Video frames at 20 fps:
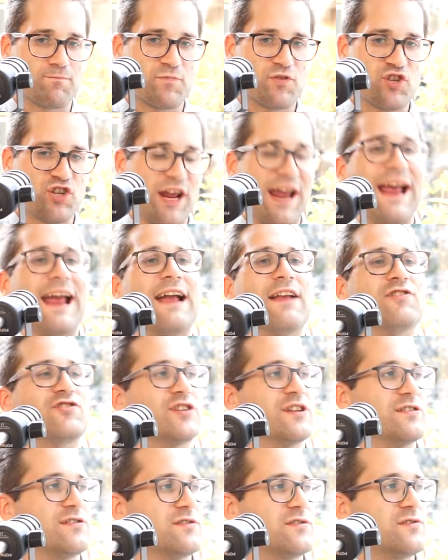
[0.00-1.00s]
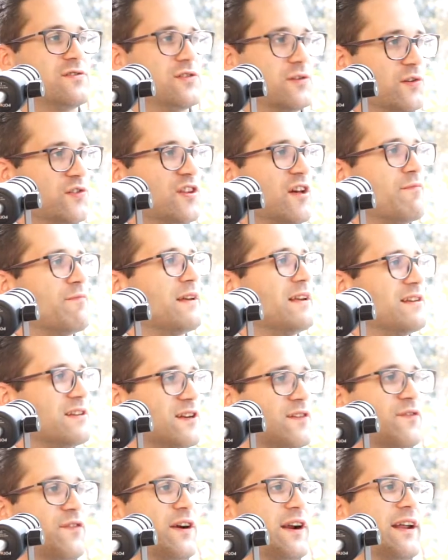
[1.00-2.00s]
change and do something
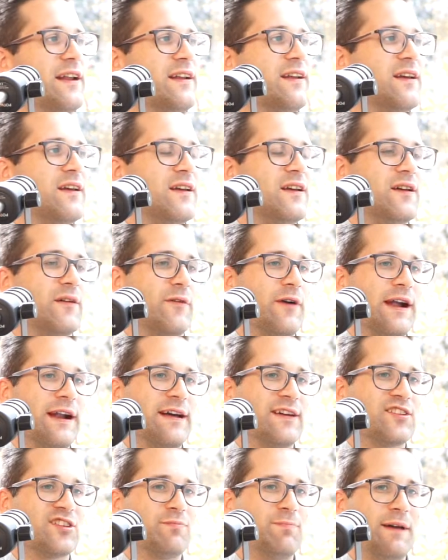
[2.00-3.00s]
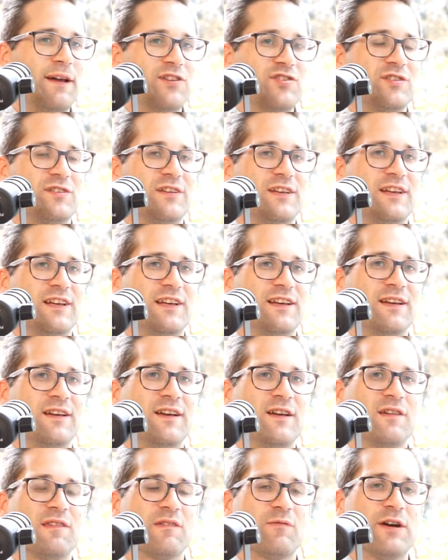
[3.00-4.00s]
different, right? Especially
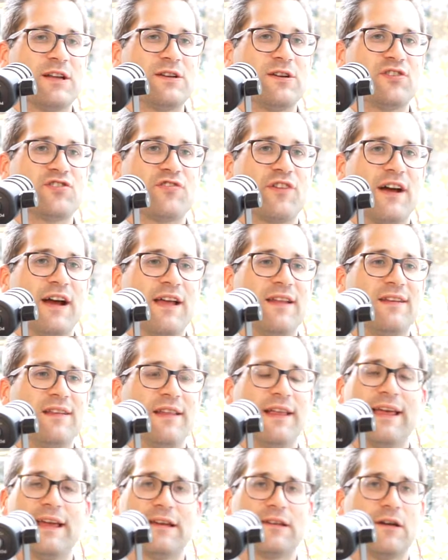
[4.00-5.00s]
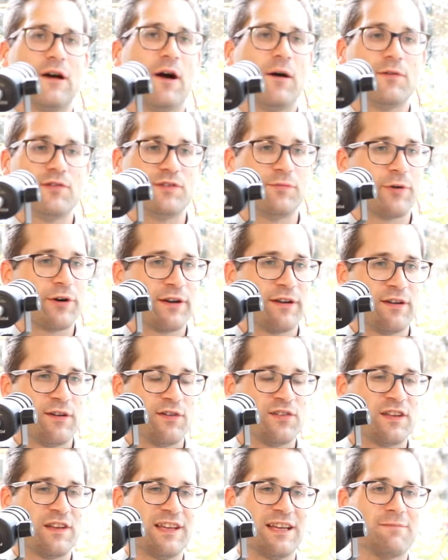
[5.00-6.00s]
when you're trying to like, oh, we're going to do
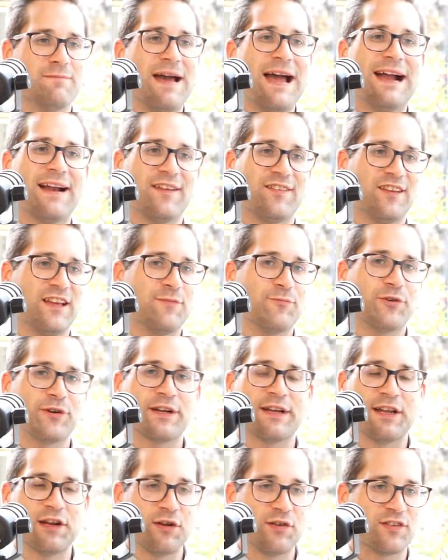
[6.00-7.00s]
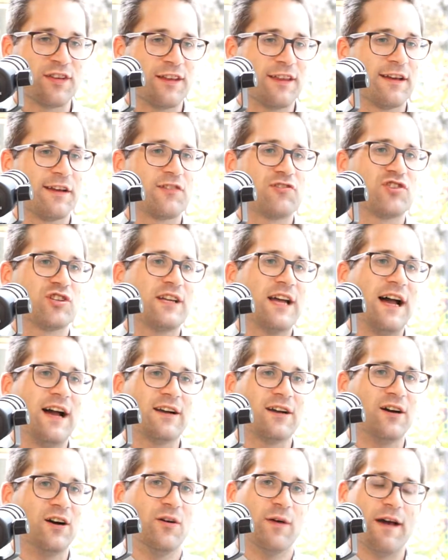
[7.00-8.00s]
something in Madison, we're going to do something in
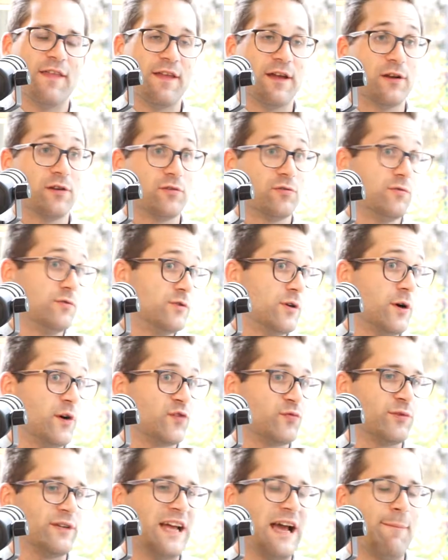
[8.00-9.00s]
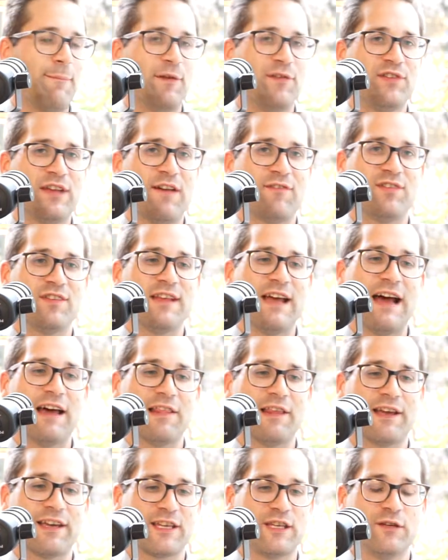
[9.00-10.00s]
Chicago, and then who knows what happens after that.
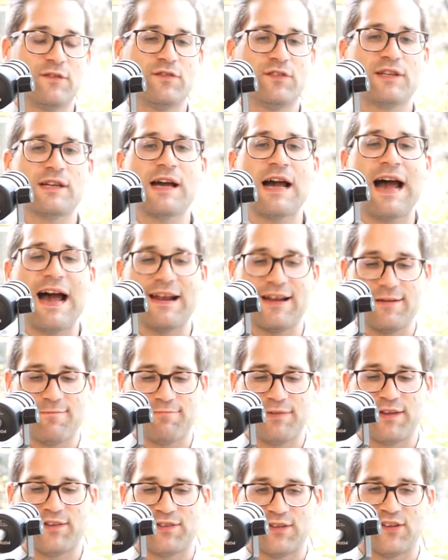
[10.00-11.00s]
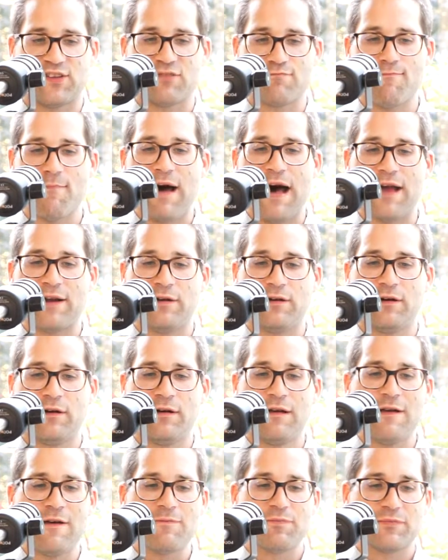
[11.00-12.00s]
Like, you've got a business
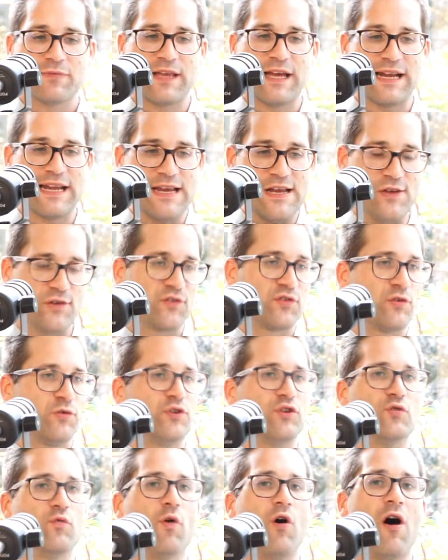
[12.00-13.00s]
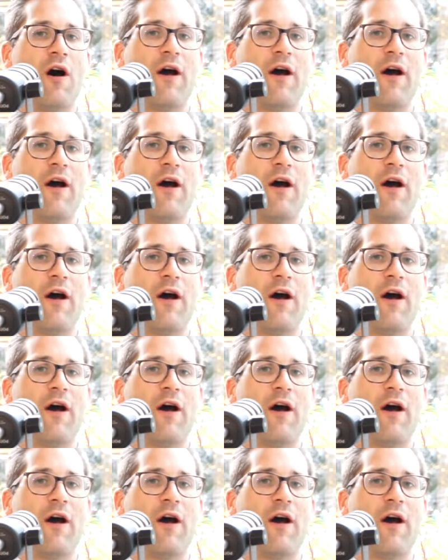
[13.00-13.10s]
model that is who you